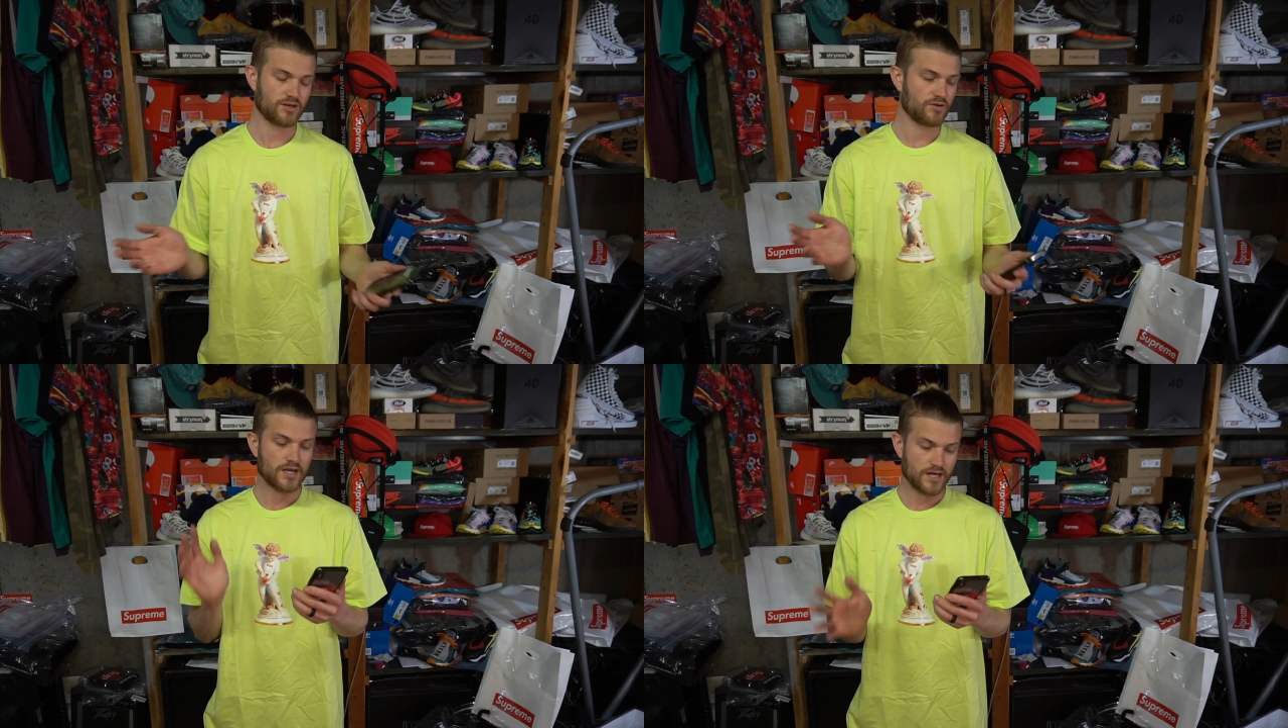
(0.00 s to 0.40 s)

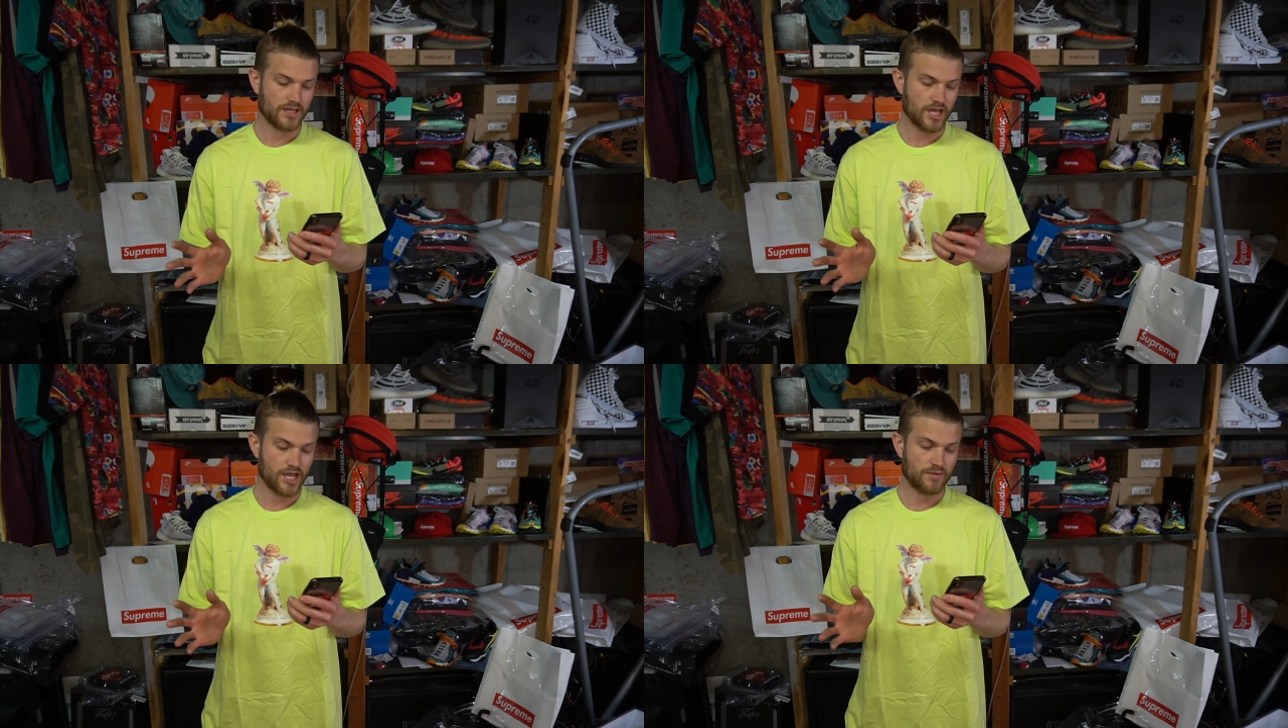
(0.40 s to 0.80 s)
So God
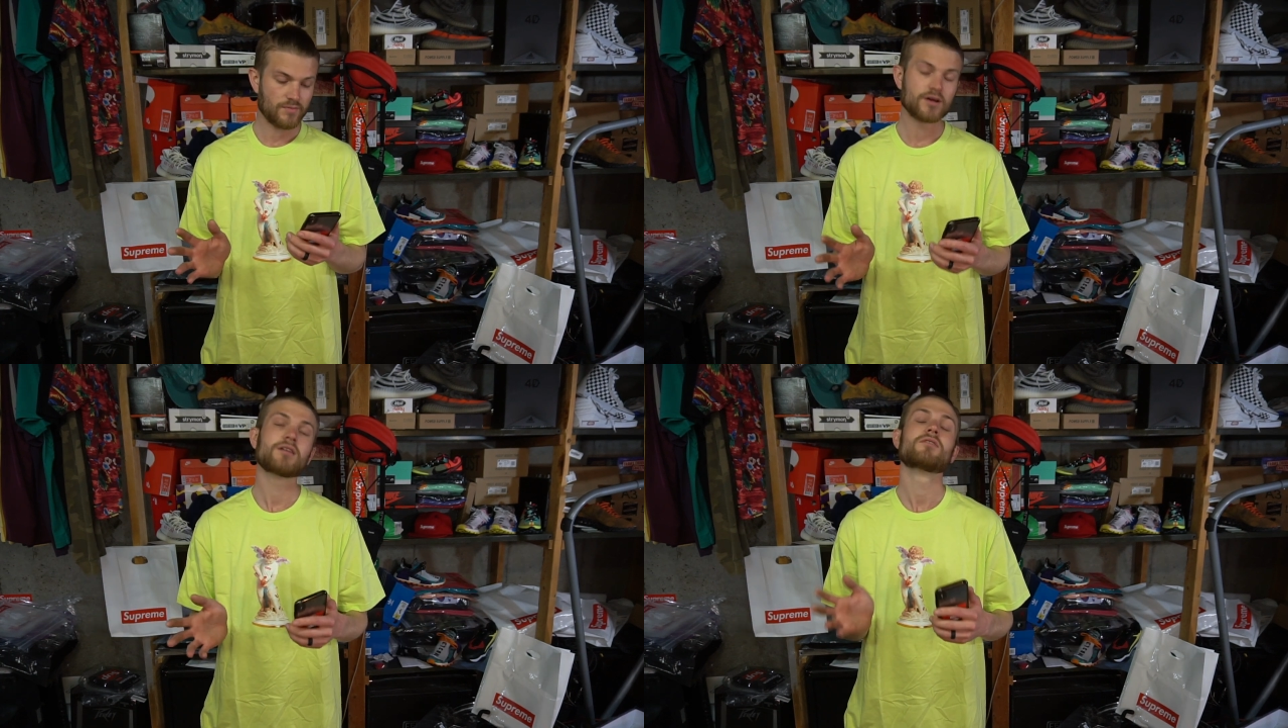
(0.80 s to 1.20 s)

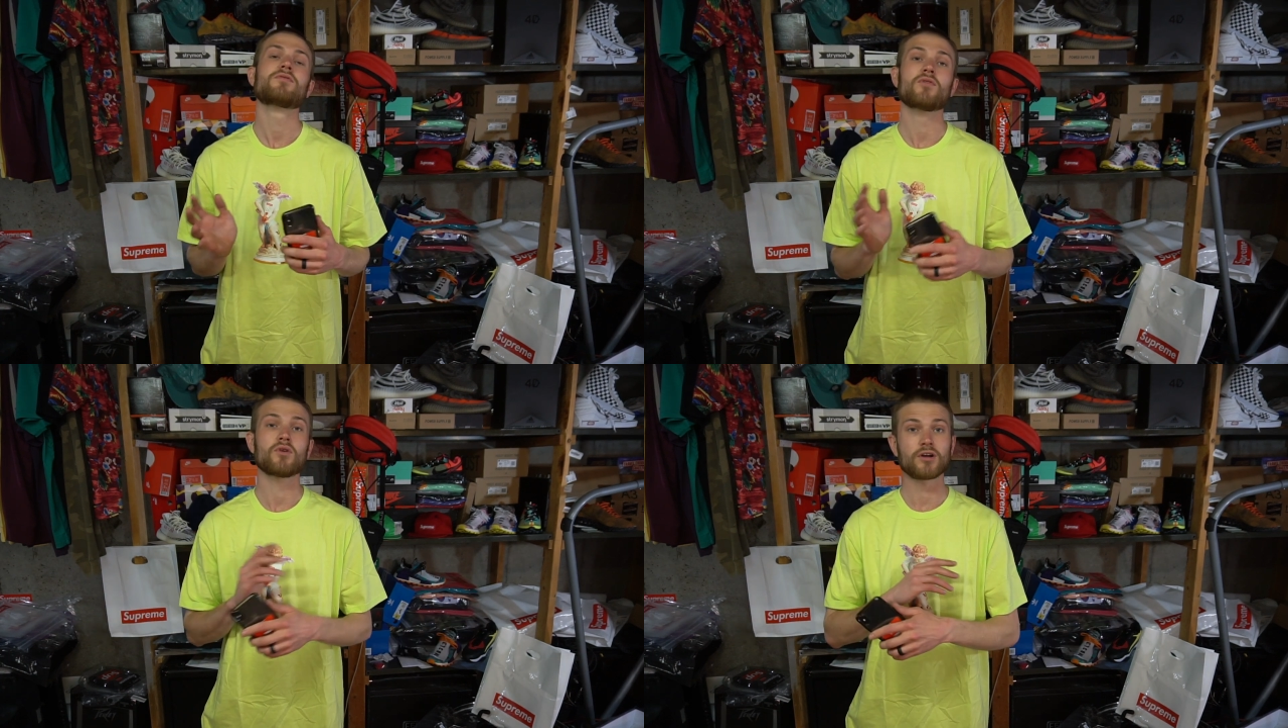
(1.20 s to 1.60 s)
came
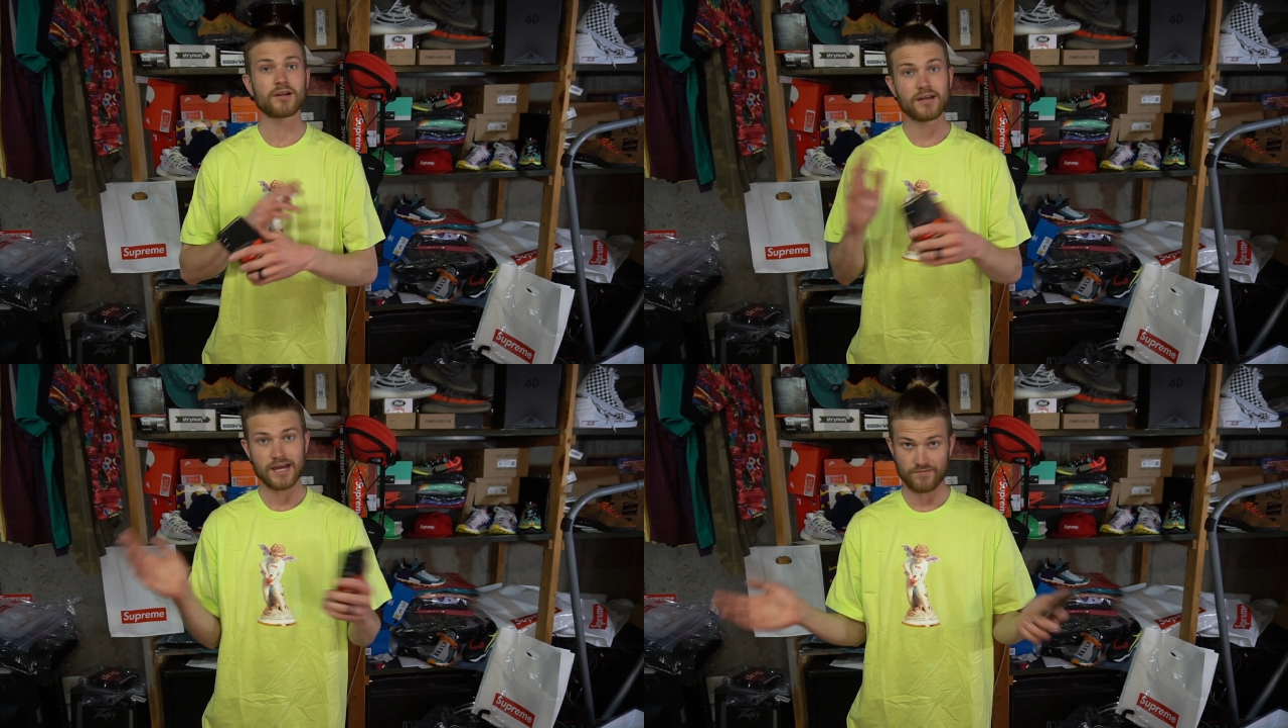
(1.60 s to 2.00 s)
for
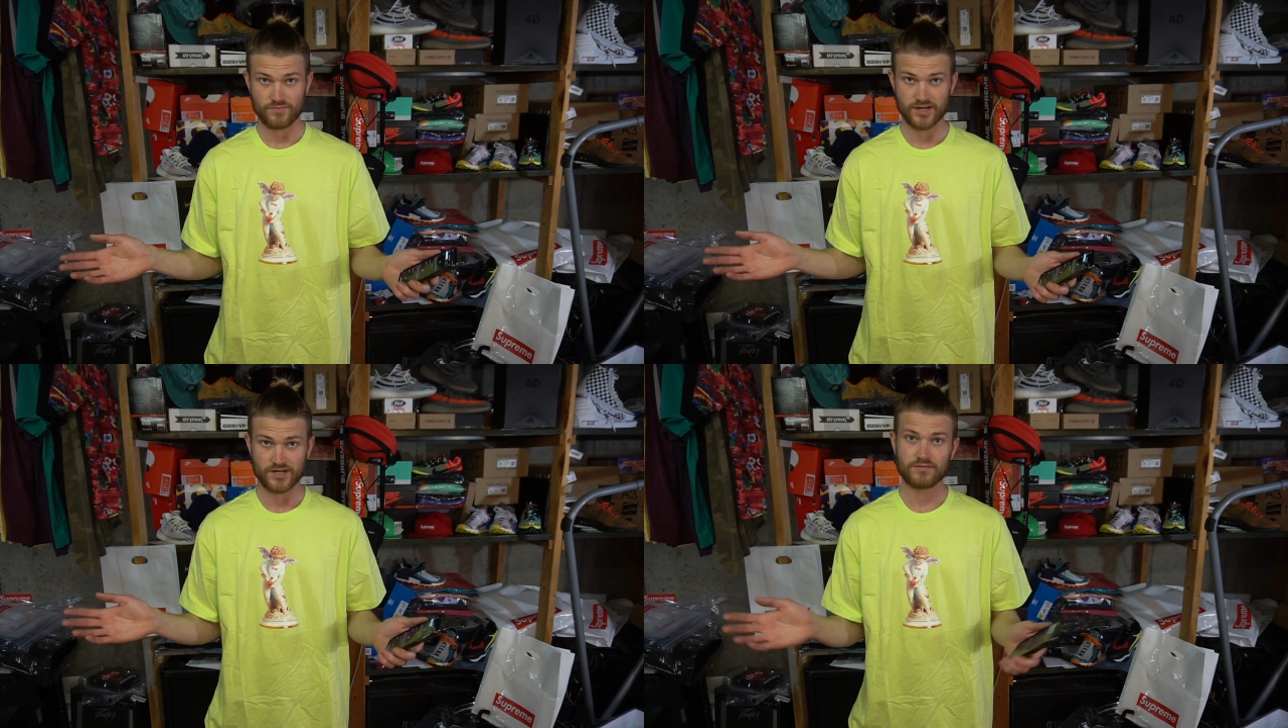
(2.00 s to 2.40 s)

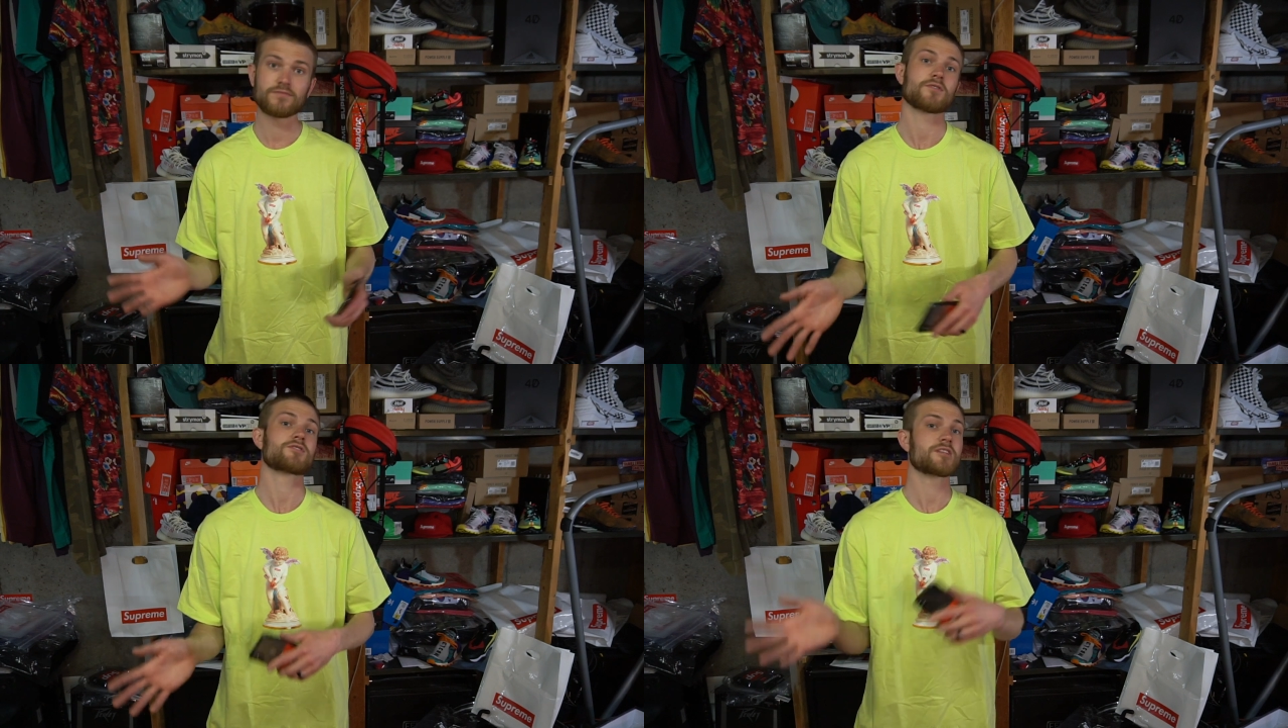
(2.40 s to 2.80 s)
everybody.
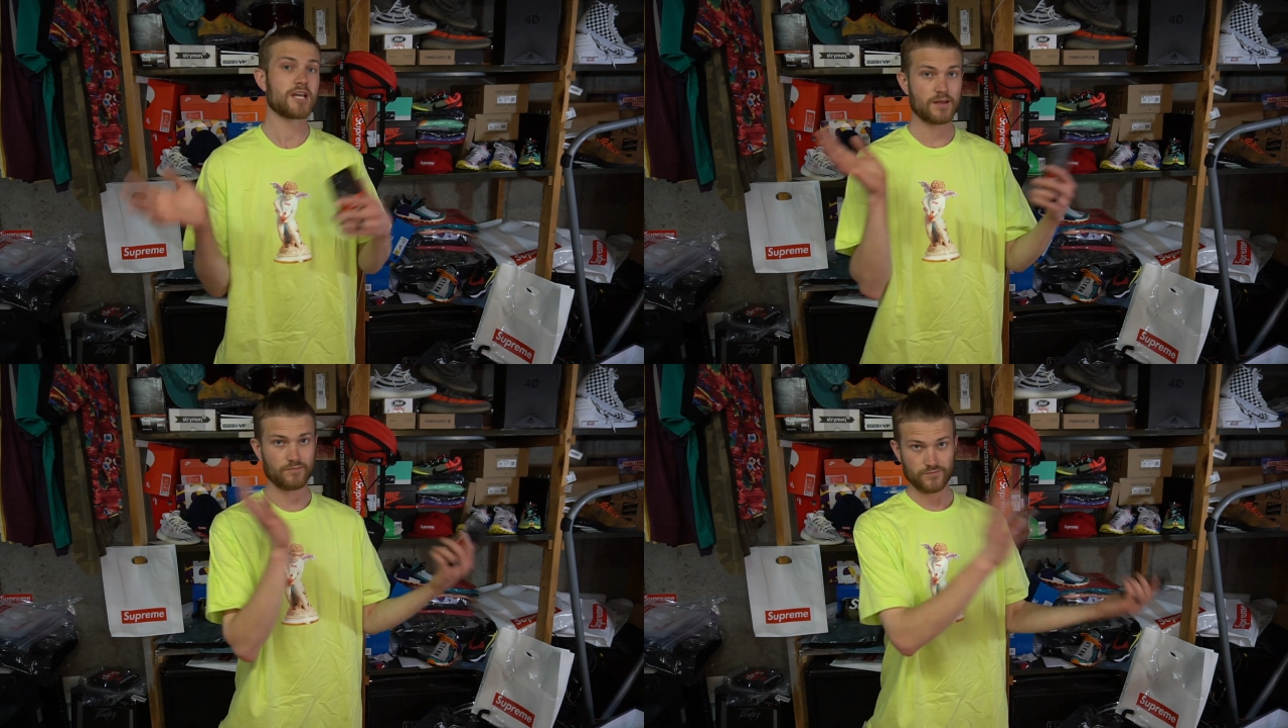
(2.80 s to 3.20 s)
First he
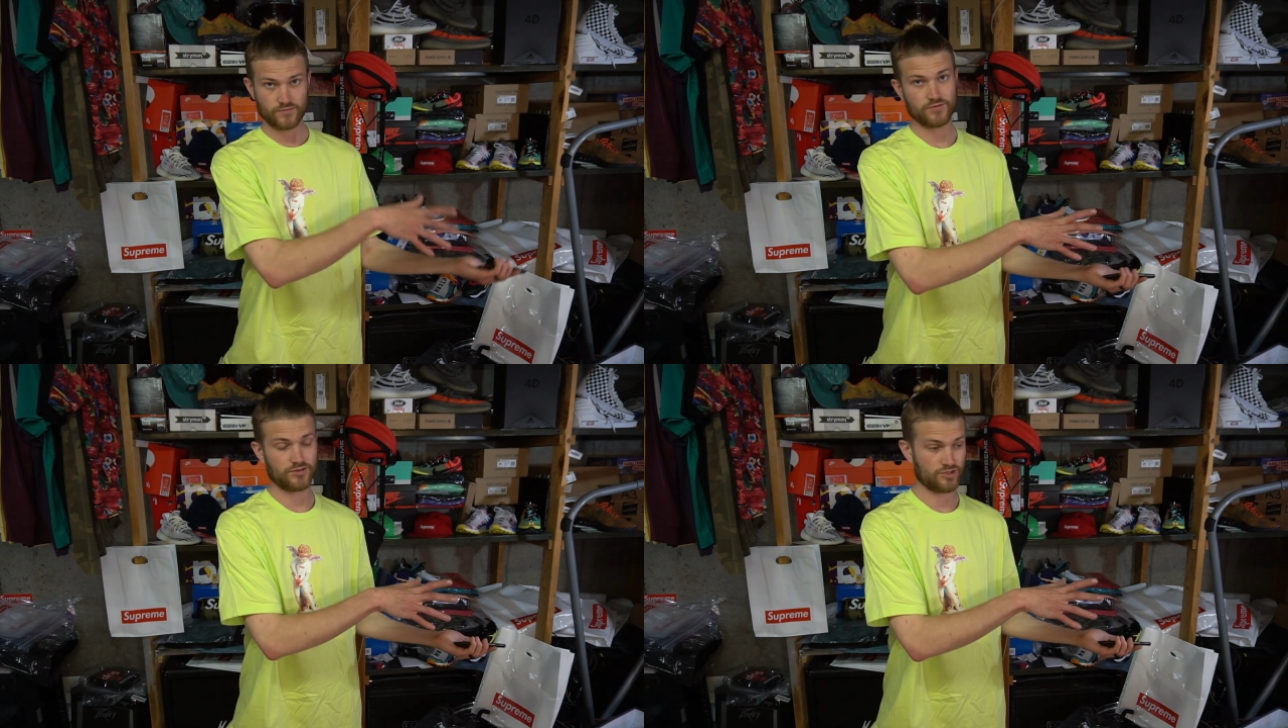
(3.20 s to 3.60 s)
came
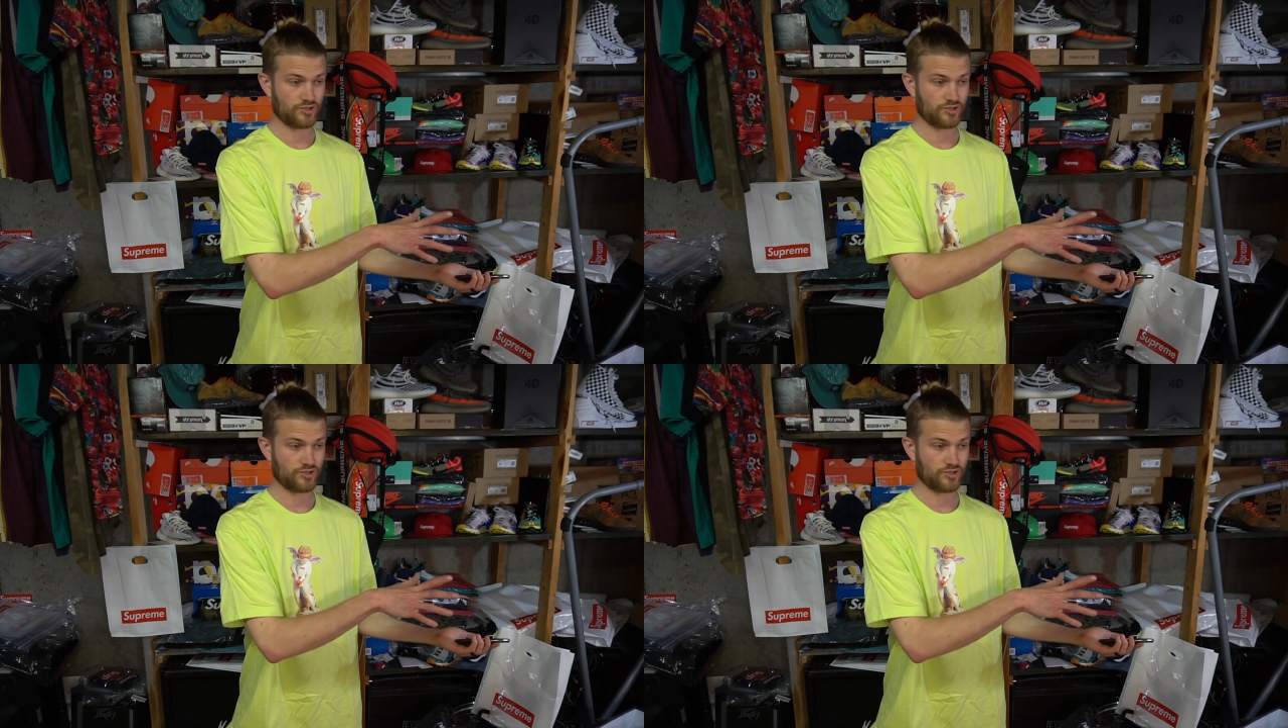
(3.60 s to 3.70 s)
for the